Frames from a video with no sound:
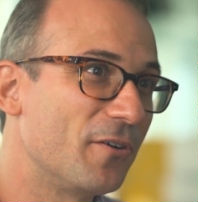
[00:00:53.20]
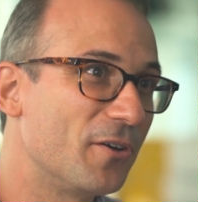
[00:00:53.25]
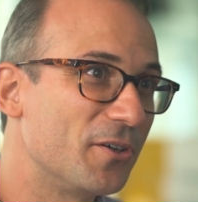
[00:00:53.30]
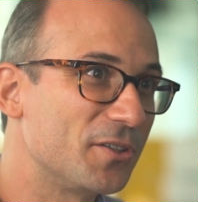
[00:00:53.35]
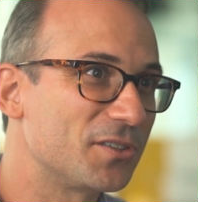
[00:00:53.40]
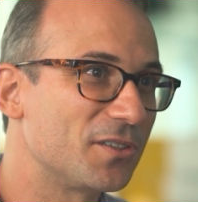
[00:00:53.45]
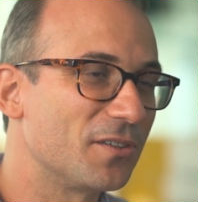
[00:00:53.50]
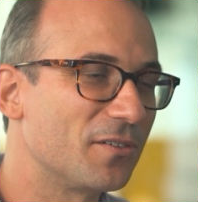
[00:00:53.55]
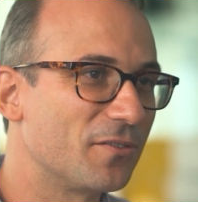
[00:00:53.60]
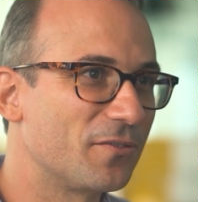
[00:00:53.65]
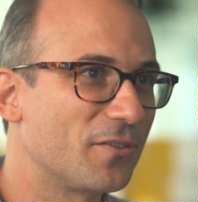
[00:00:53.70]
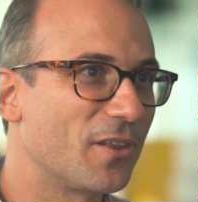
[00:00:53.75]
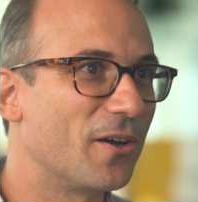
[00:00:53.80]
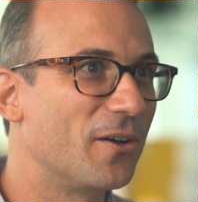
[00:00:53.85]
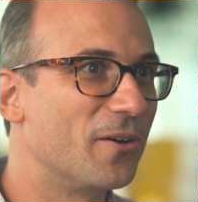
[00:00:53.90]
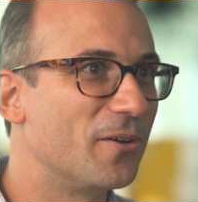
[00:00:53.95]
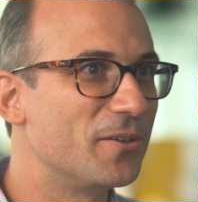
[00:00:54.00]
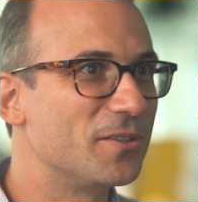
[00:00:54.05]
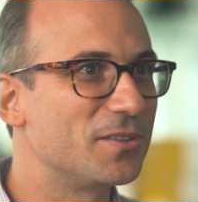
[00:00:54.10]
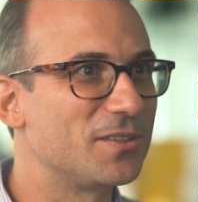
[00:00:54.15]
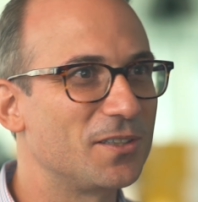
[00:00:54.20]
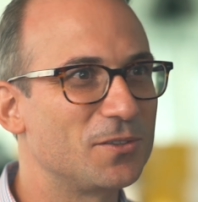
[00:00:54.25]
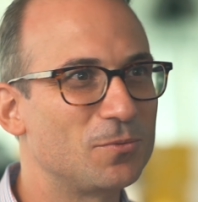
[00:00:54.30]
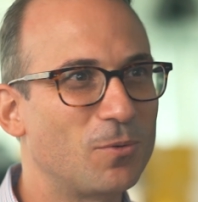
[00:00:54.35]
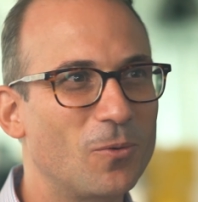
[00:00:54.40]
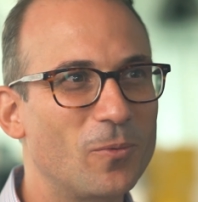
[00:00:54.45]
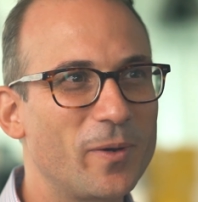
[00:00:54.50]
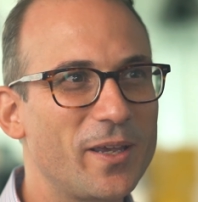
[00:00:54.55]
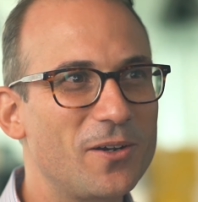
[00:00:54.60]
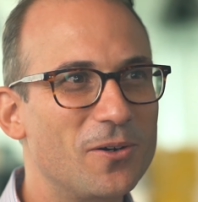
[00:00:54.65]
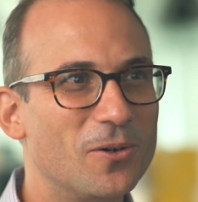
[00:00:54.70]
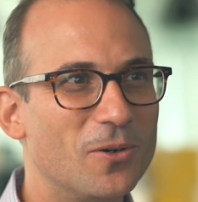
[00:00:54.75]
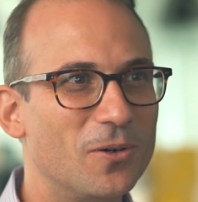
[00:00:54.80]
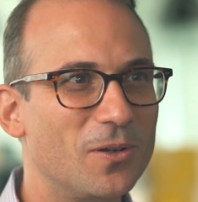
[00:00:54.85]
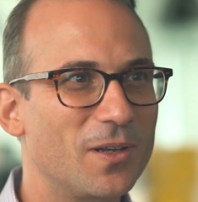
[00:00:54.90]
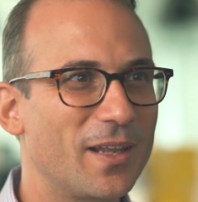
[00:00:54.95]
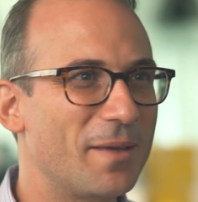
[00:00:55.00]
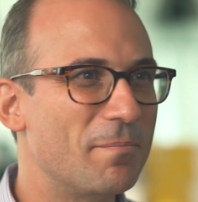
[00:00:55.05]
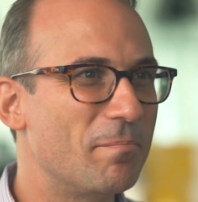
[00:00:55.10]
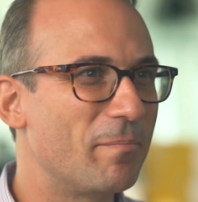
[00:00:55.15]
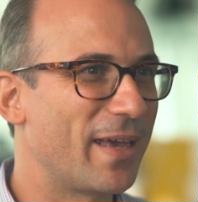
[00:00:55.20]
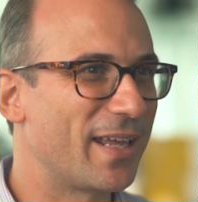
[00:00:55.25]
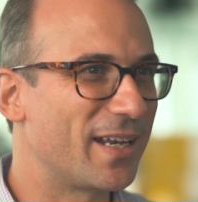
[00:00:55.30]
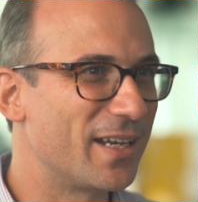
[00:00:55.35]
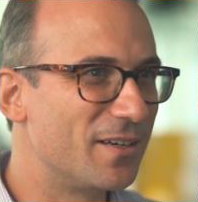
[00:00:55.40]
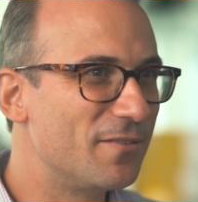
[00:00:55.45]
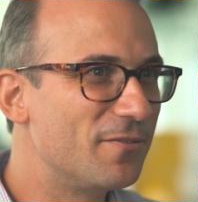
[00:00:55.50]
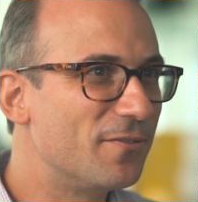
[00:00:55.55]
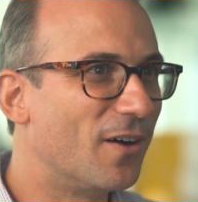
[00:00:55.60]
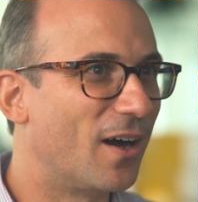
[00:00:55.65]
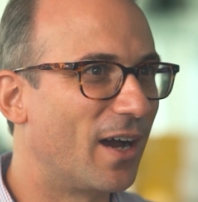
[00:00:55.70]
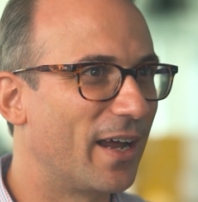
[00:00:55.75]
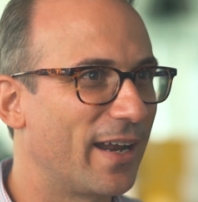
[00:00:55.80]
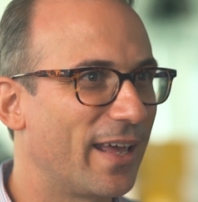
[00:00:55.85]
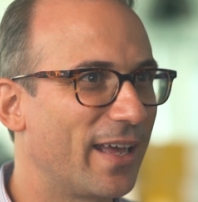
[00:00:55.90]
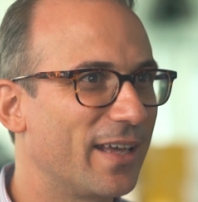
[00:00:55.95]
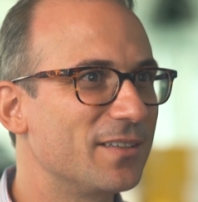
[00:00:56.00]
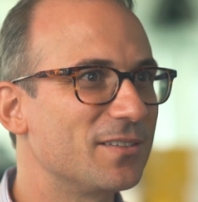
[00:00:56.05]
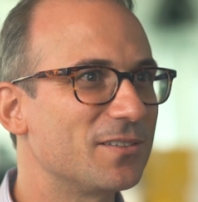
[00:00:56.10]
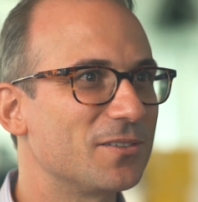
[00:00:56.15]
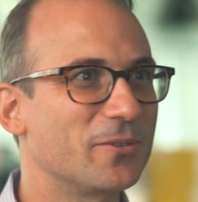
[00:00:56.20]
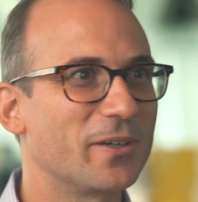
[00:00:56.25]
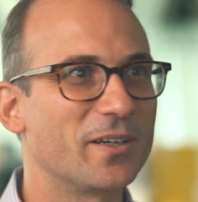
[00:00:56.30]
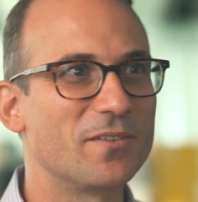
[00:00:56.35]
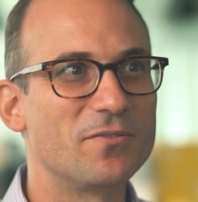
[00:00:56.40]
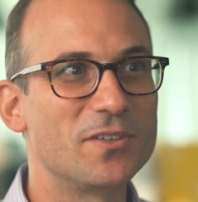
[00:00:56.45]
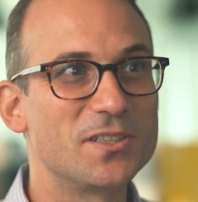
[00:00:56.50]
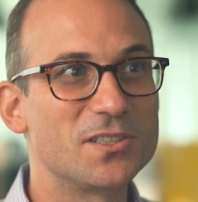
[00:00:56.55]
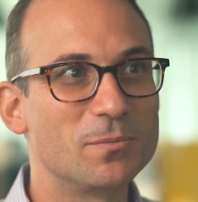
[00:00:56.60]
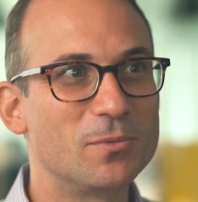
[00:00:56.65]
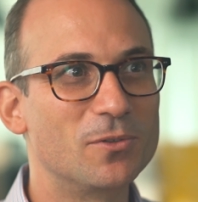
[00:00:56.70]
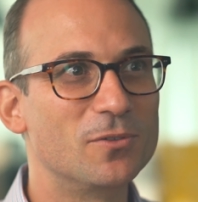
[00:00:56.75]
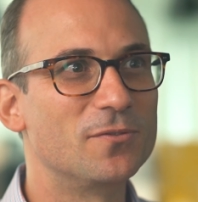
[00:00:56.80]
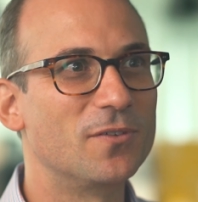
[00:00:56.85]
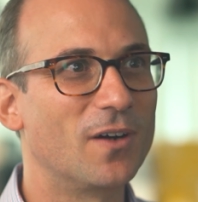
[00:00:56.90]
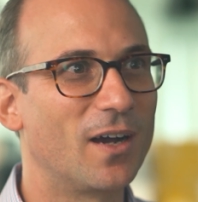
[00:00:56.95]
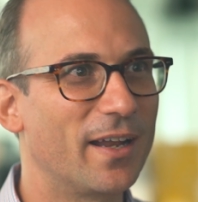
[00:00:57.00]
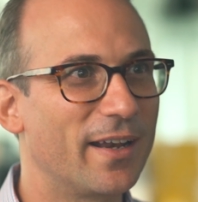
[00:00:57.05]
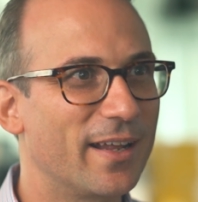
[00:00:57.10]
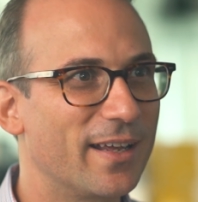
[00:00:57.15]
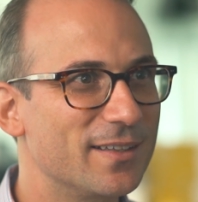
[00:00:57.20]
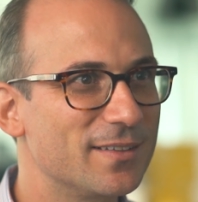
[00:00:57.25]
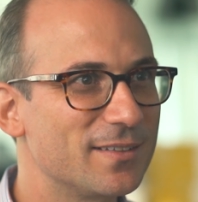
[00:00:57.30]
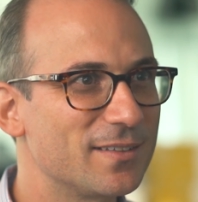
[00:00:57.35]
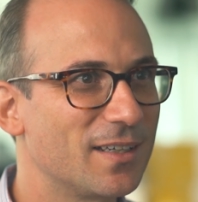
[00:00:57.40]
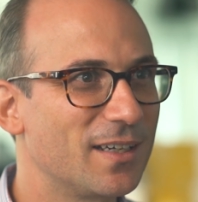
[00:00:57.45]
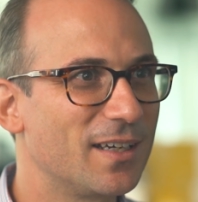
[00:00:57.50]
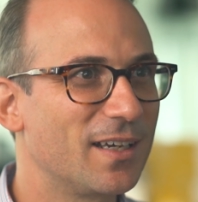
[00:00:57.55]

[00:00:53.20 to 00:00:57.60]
first of those is what we call embedded finance or invisible finance,